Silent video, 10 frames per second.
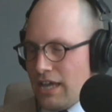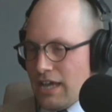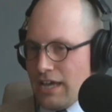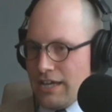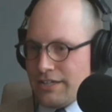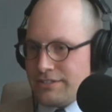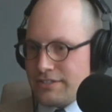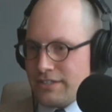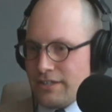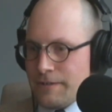And,
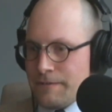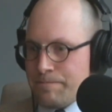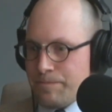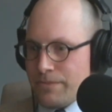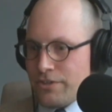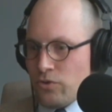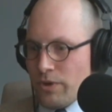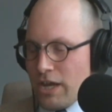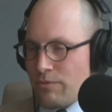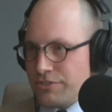
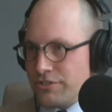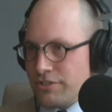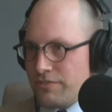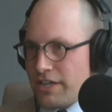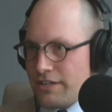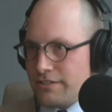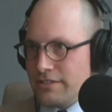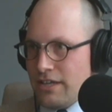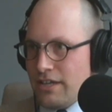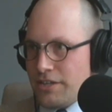when I was in Havana,
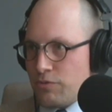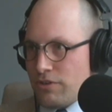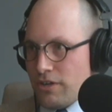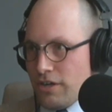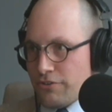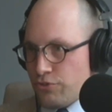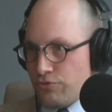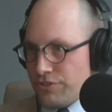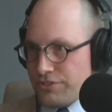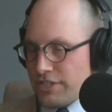there were other
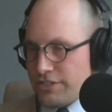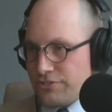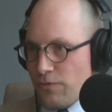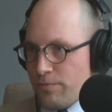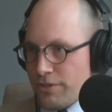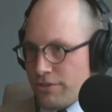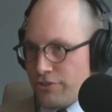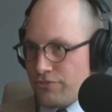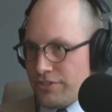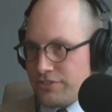tourists that I saw from other
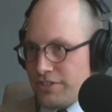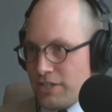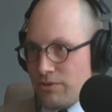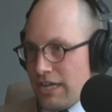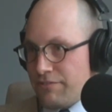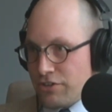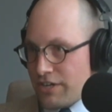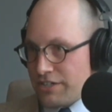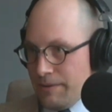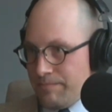countries, and they were having a
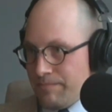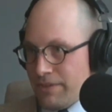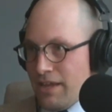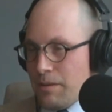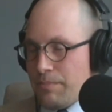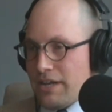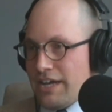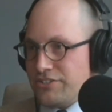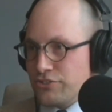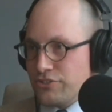great time. Mm-hmm. But I
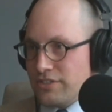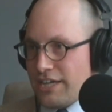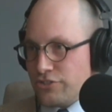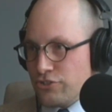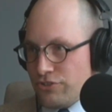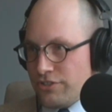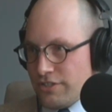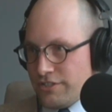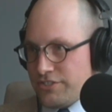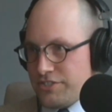just couldn't
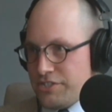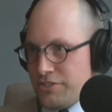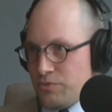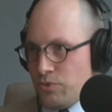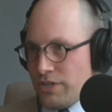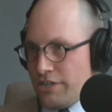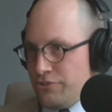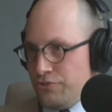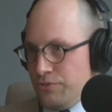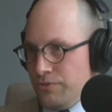unsee what I
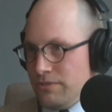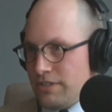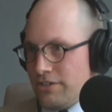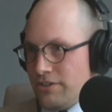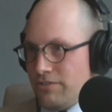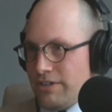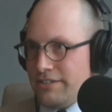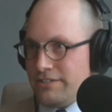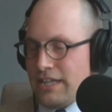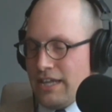knew, and